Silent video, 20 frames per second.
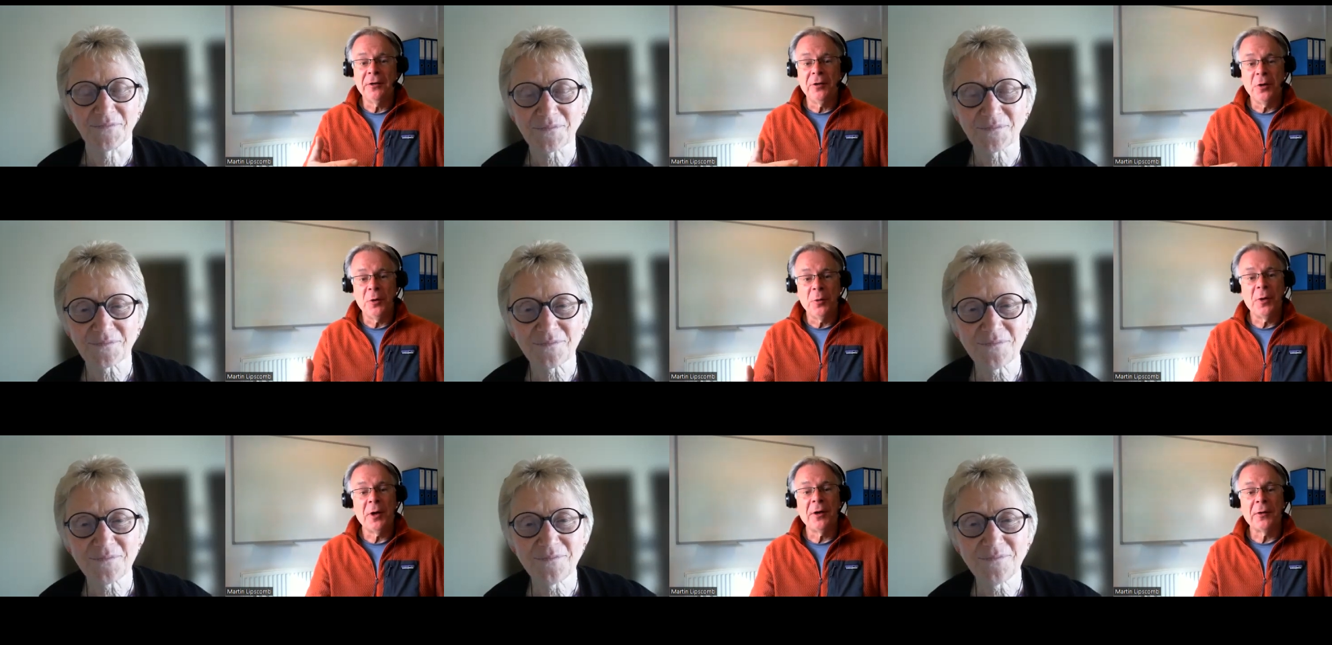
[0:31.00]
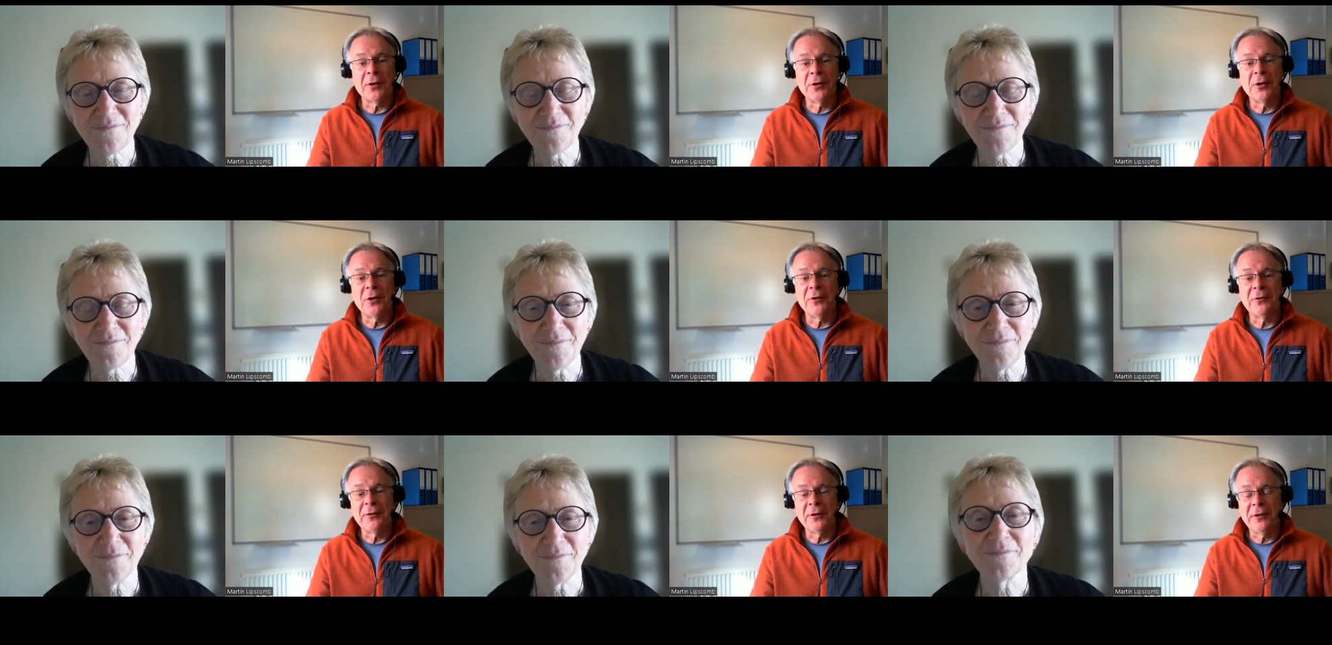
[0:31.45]
Speaker 1: and who are the
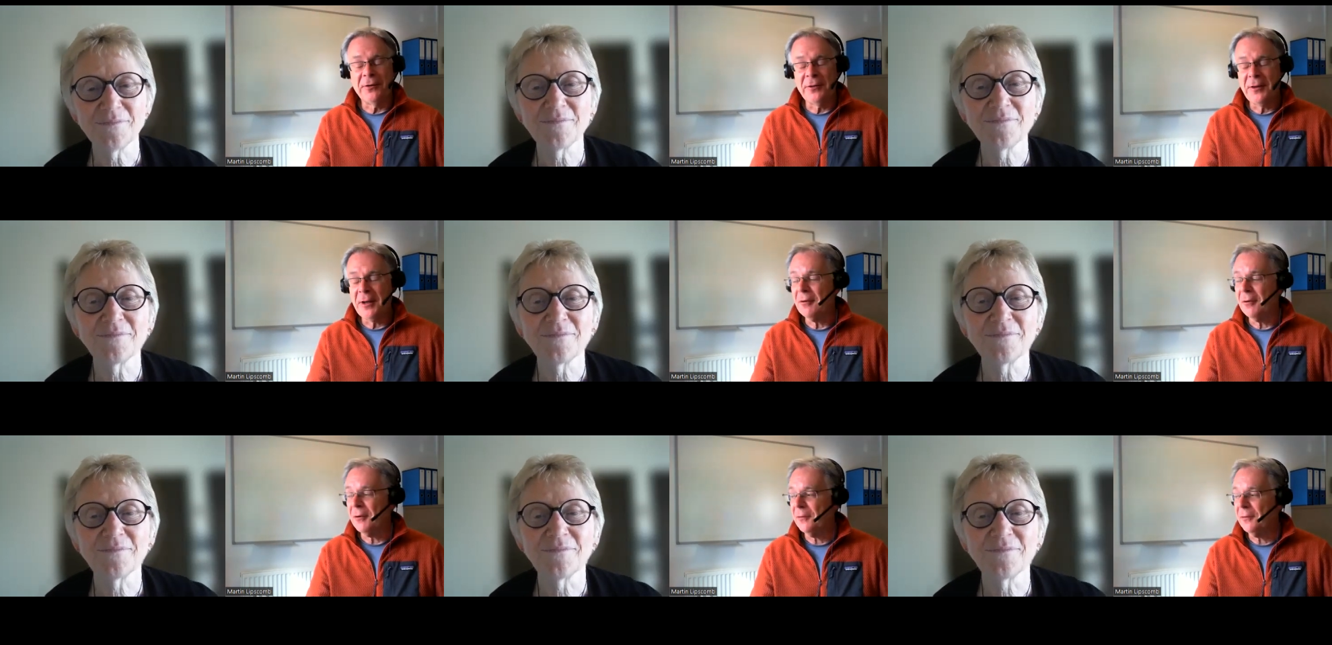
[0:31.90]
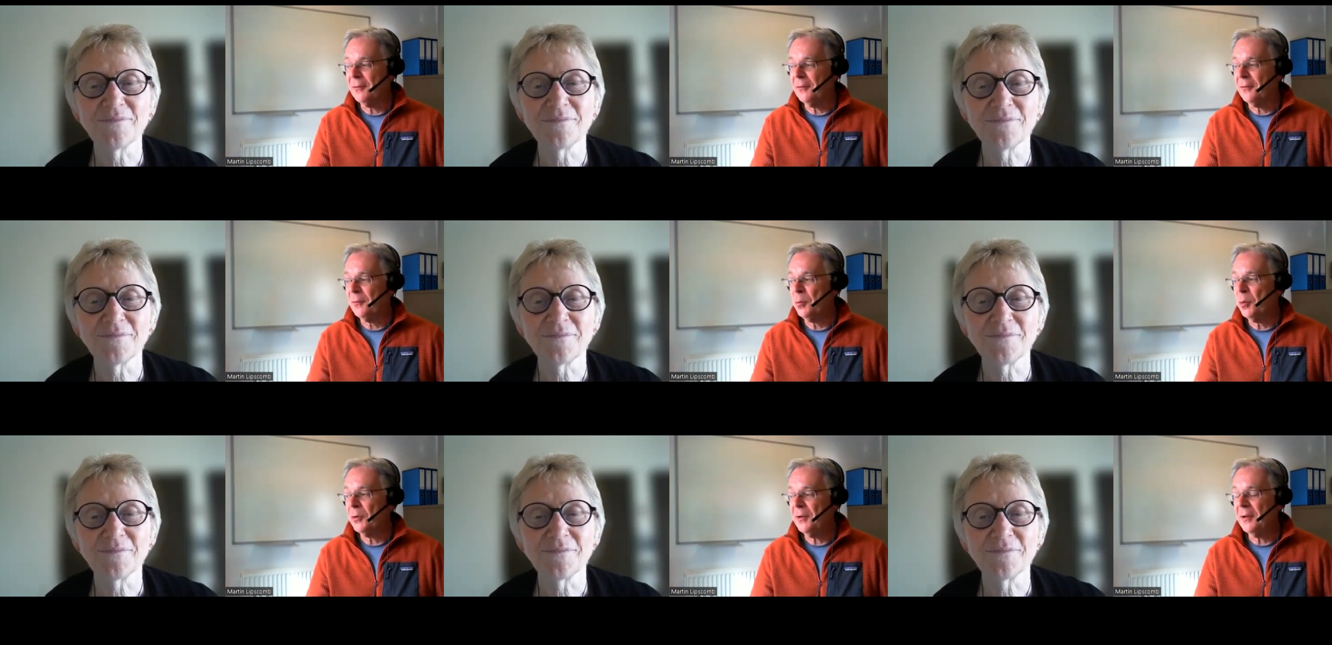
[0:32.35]
nursing
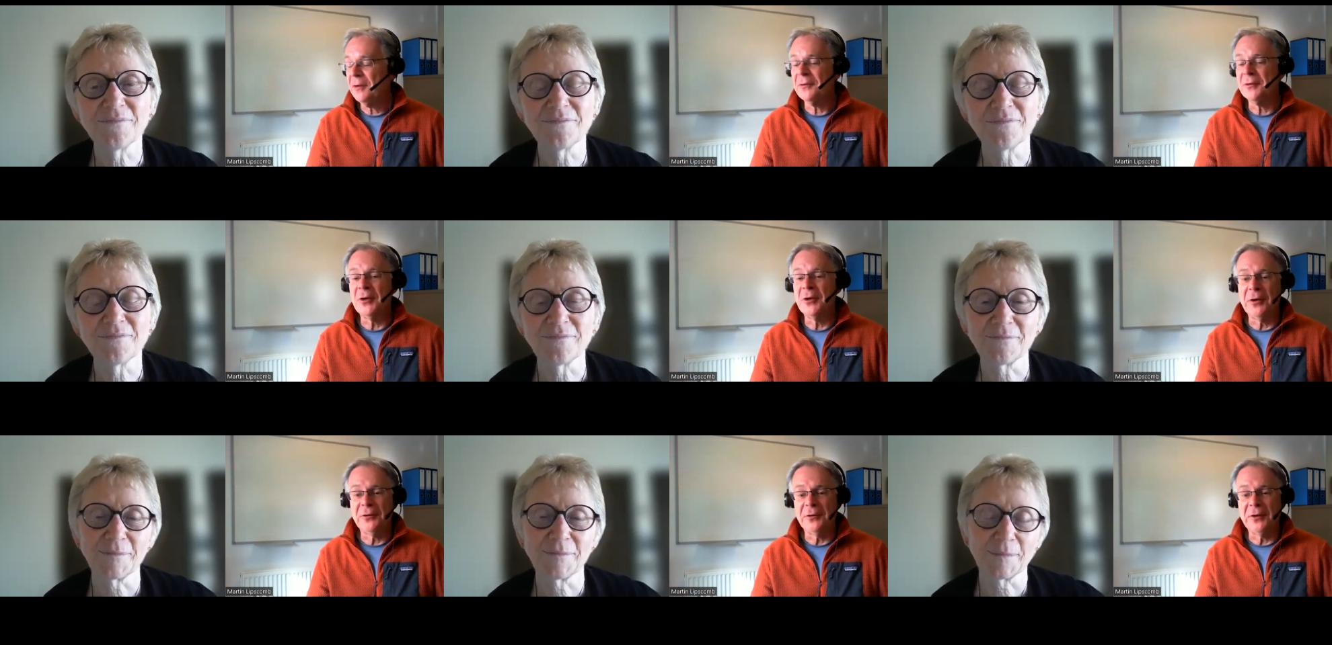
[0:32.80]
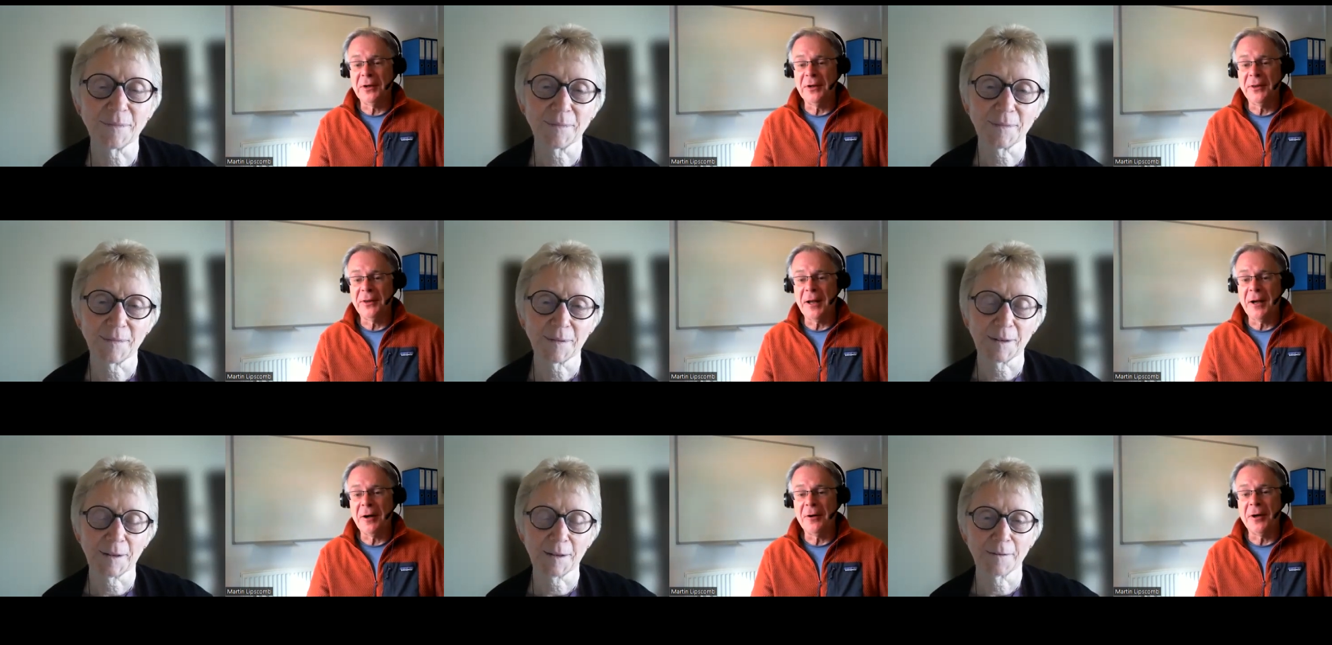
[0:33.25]
theorists? What is nursing
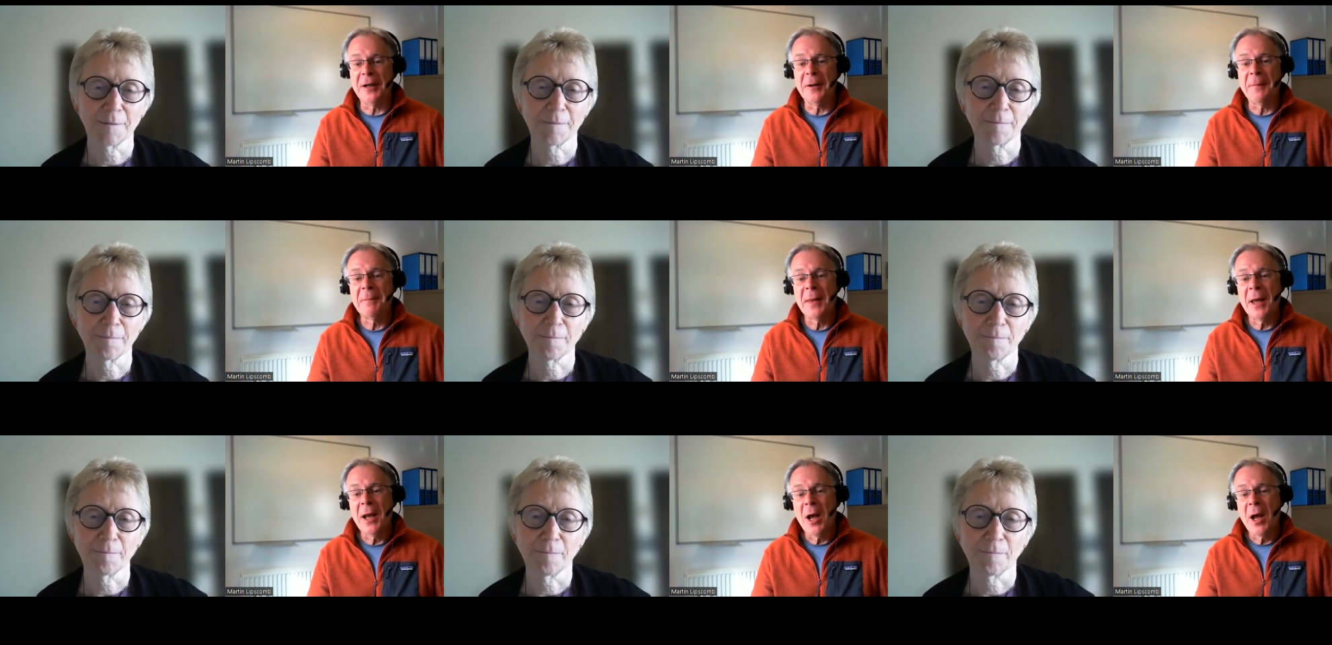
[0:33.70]
theory?